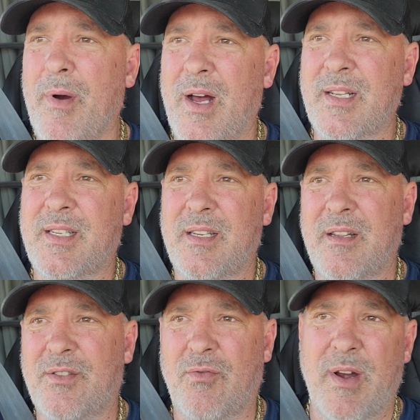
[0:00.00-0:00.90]
months,
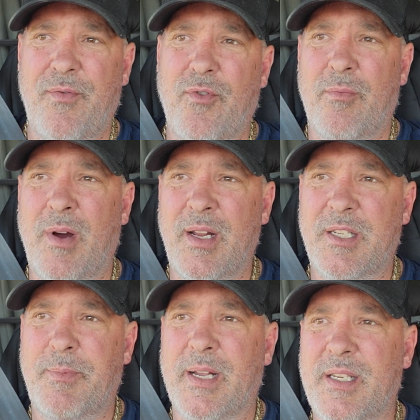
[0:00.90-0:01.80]
24 months,
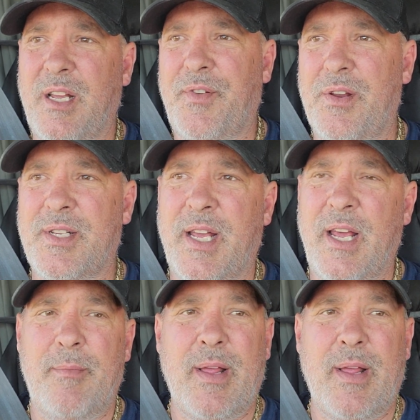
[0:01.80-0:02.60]
especially if you team,